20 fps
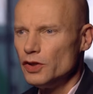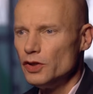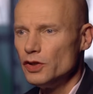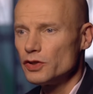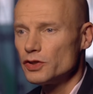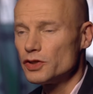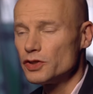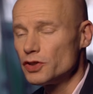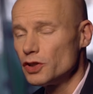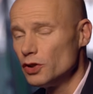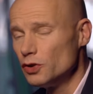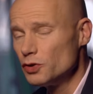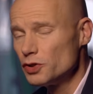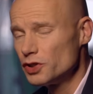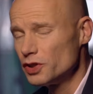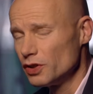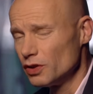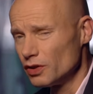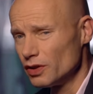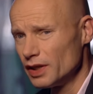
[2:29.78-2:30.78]
You're
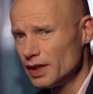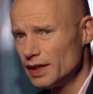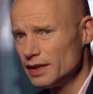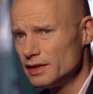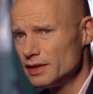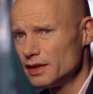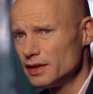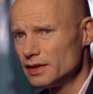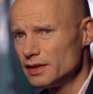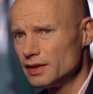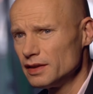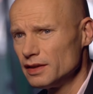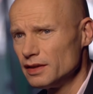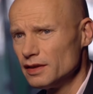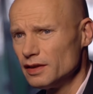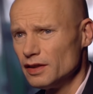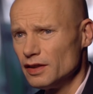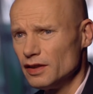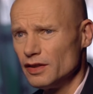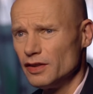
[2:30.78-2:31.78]
solution oriented.
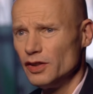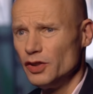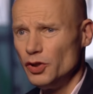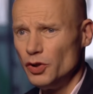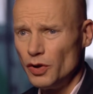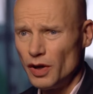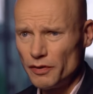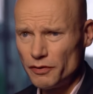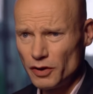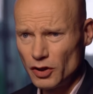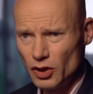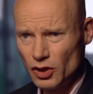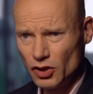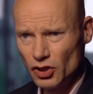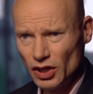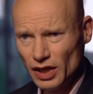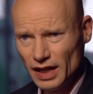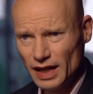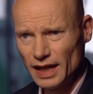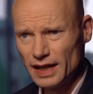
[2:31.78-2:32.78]
You have a
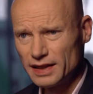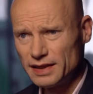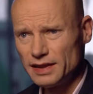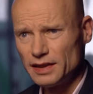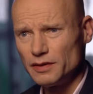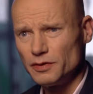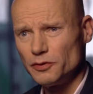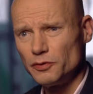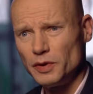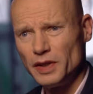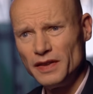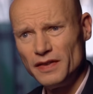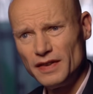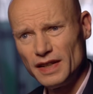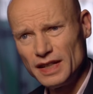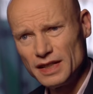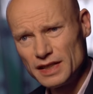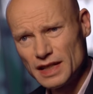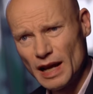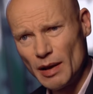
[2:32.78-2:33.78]
collective. When
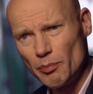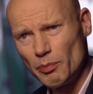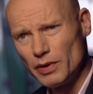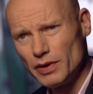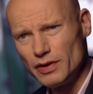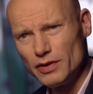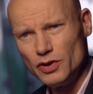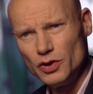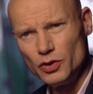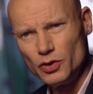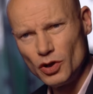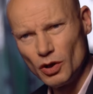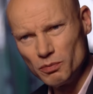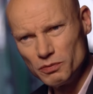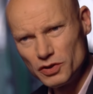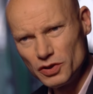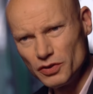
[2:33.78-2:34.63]
things happen, you come